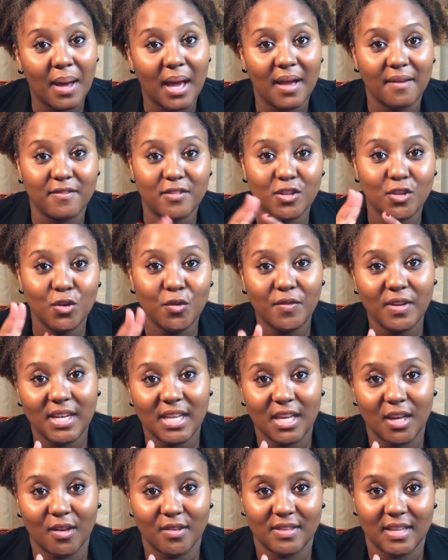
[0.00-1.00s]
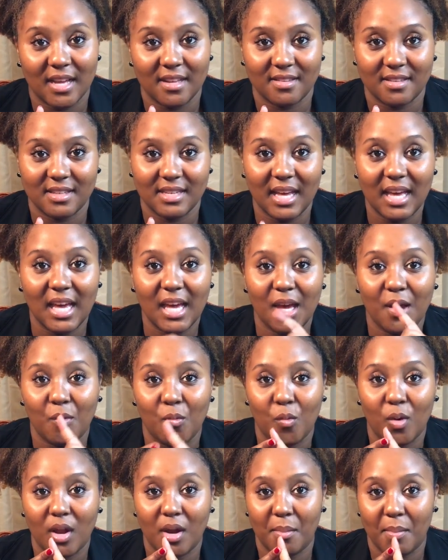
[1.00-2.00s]
I have 2 videos out today,
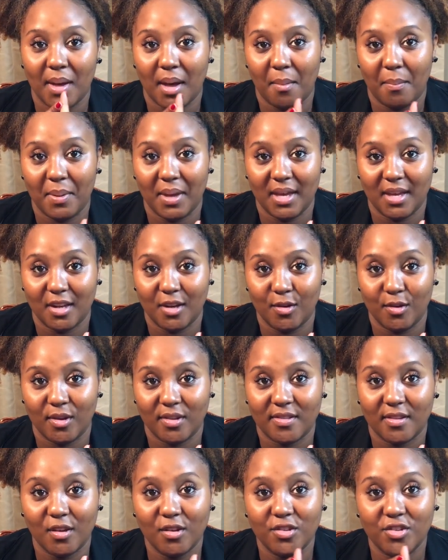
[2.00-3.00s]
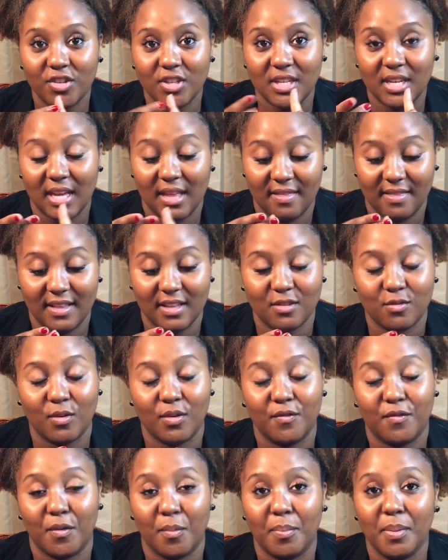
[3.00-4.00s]
one about being a new associate and this
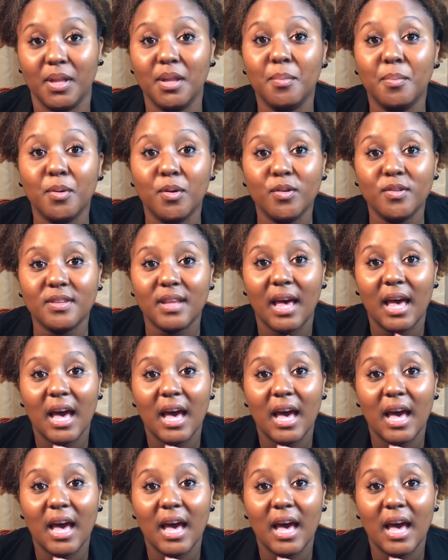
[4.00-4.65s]
one for billables.